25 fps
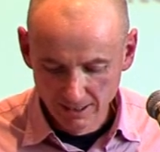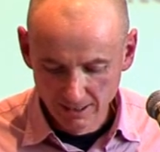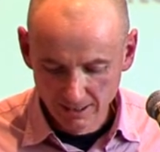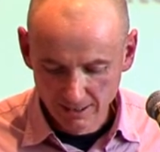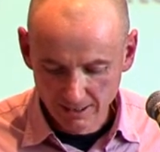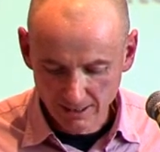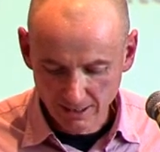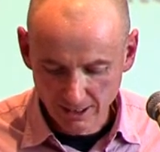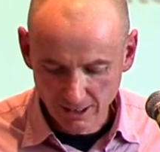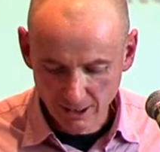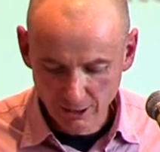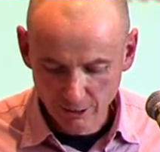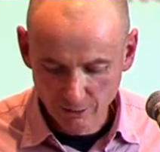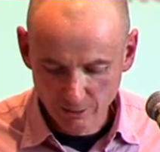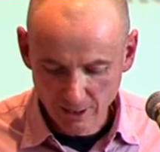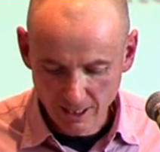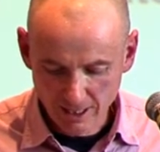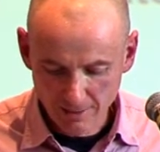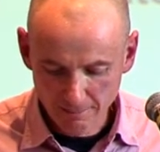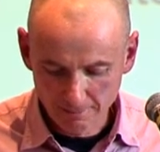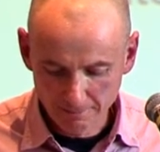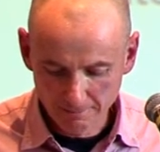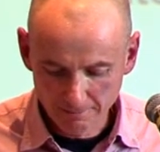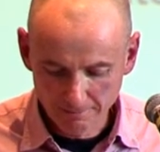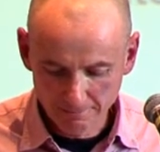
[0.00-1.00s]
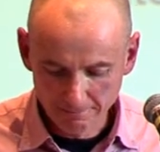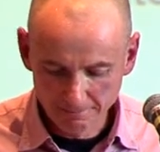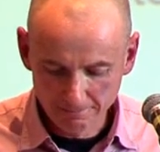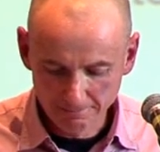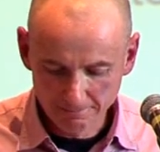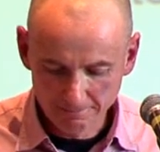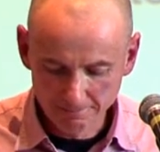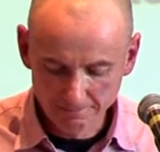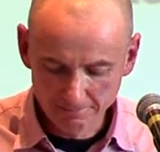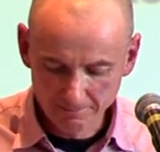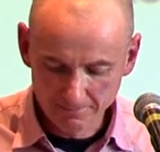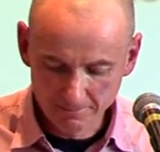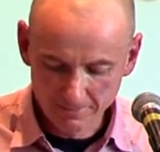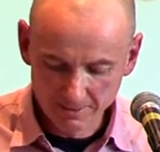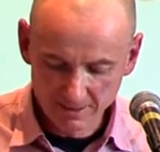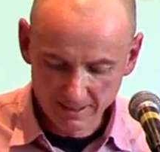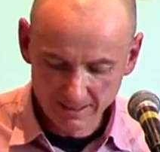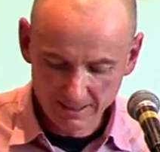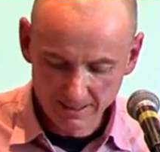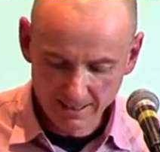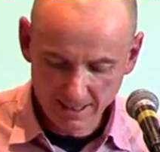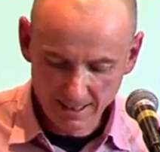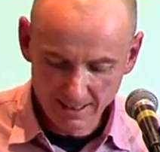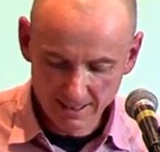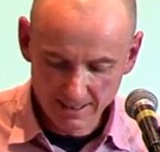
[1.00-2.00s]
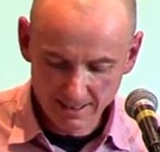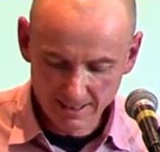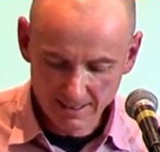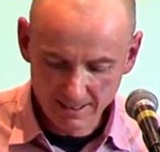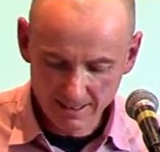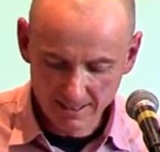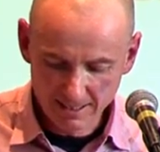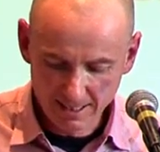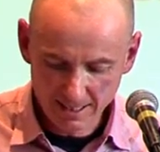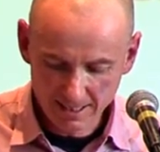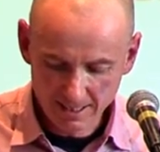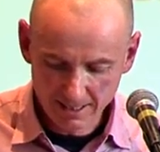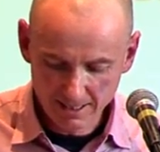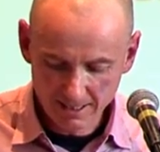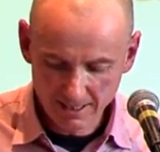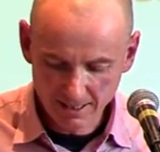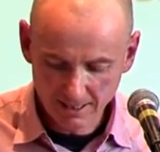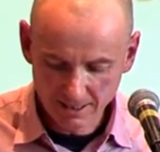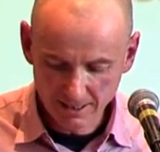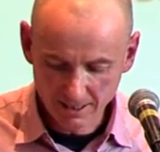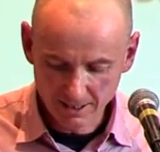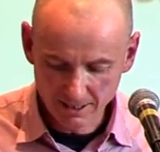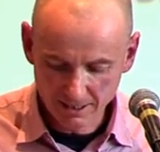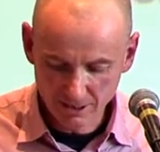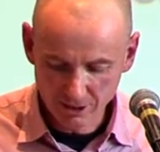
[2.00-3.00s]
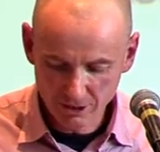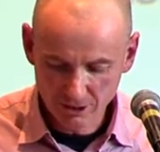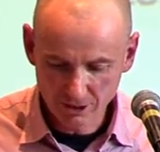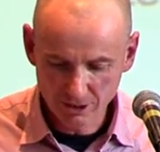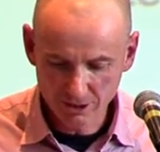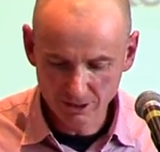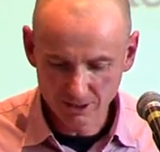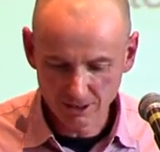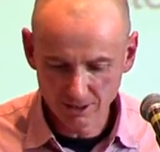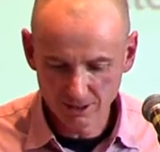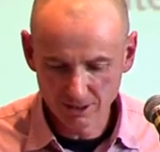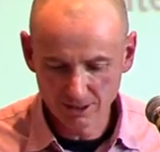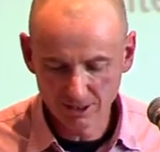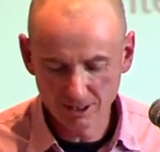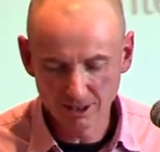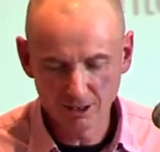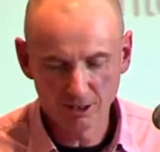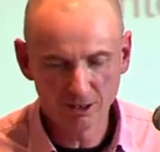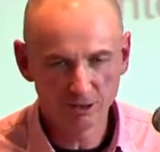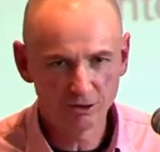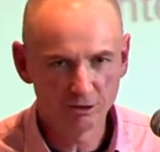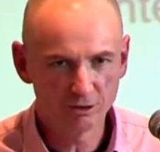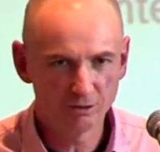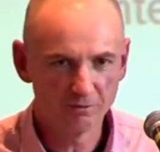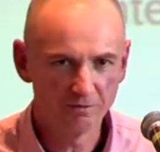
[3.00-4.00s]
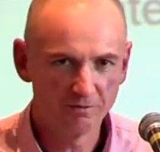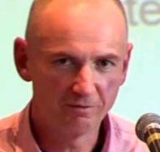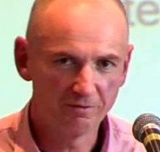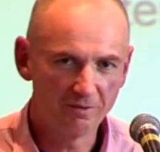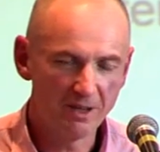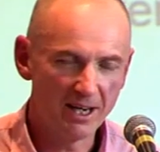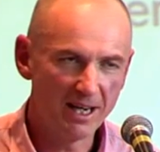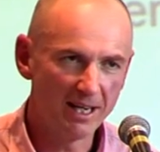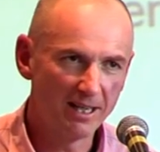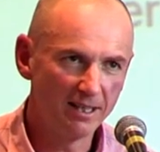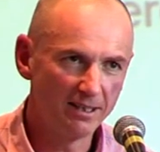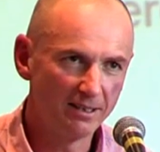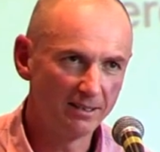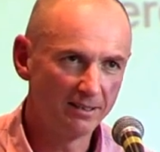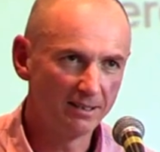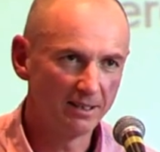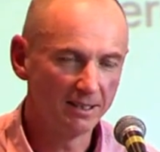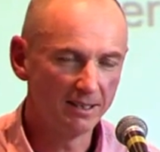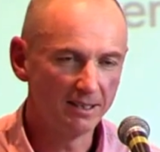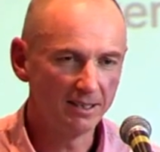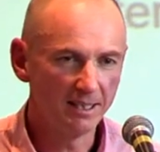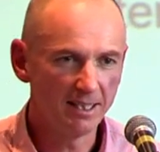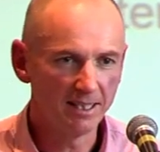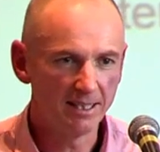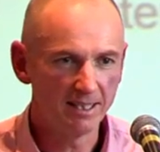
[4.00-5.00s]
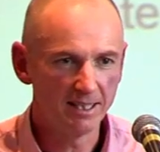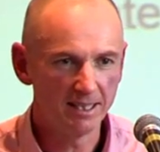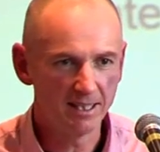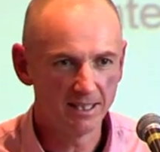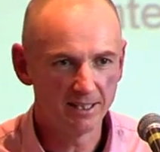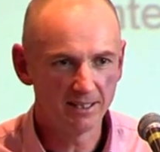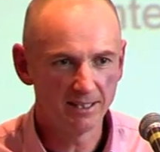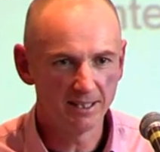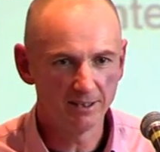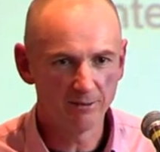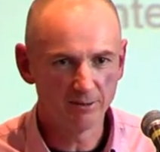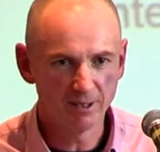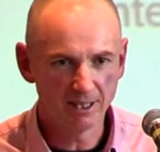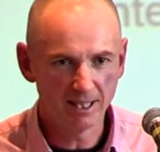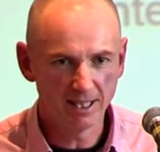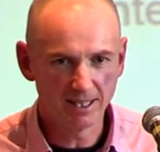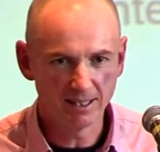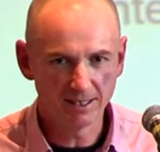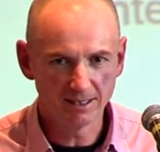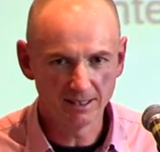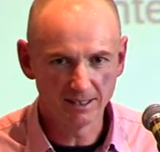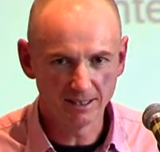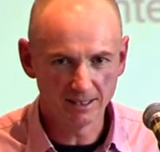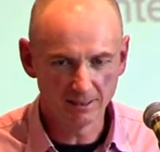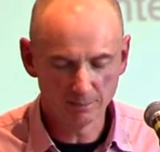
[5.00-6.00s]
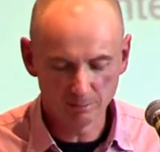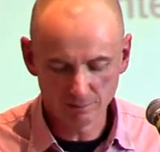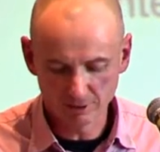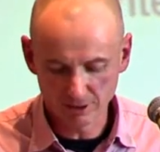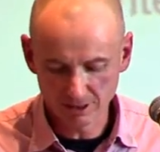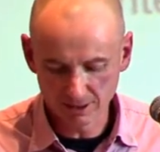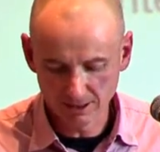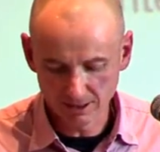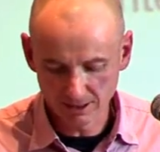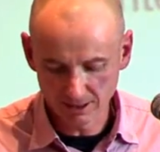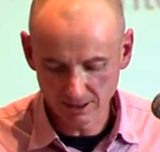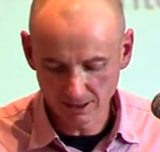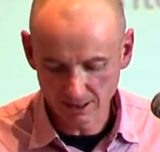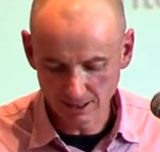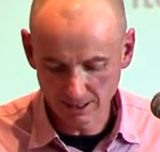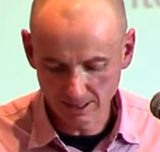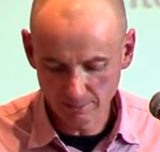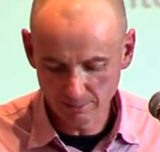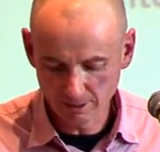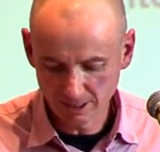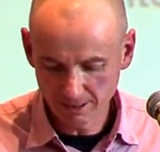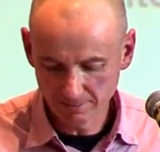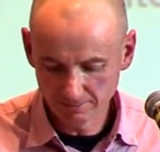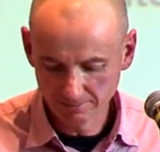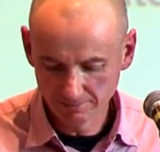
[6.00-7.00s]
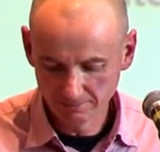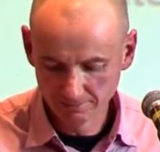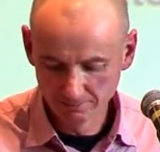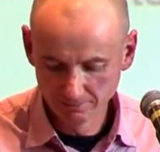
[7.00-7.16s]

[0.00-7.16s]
So that's the conditions that Ostrom found and how they relate to the prisoner's dilemma,